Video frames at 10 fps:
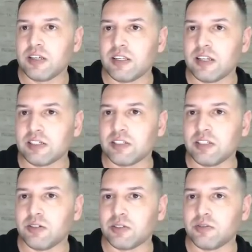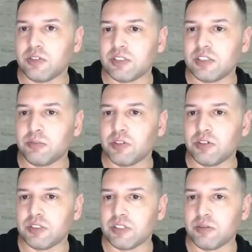It actually looks very similar
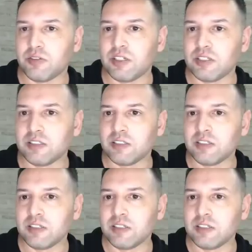in some of these.